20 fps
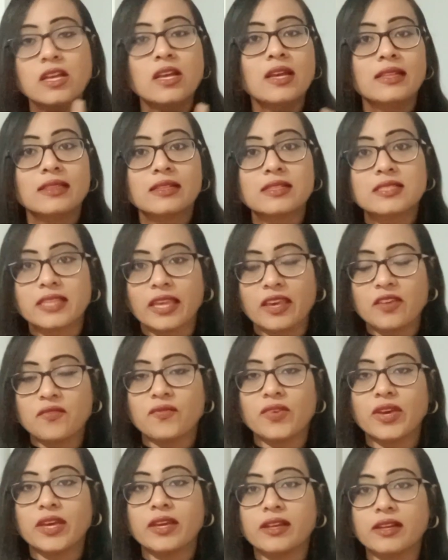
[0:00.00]
The same
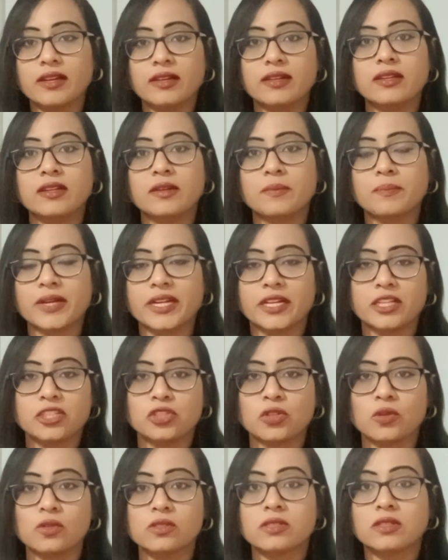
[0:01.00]
way here in British
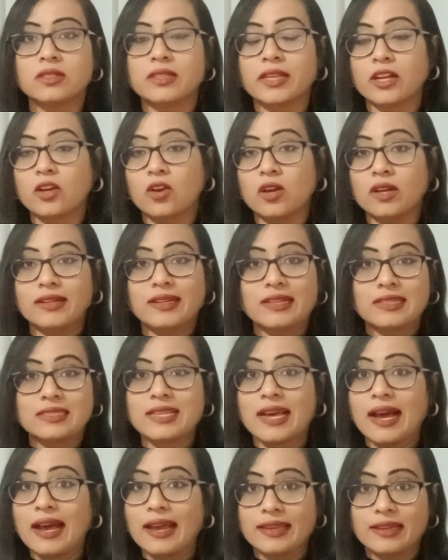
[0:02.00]
also they call it as
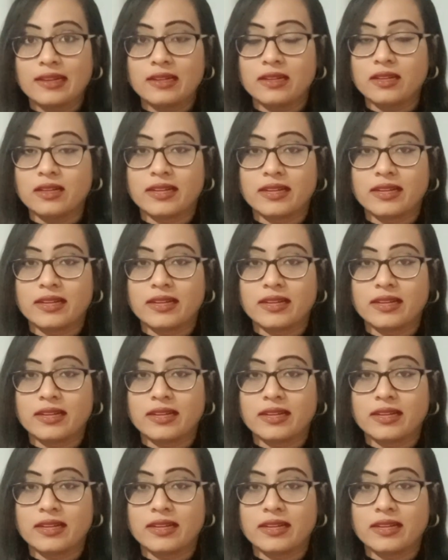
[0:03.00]
ILR,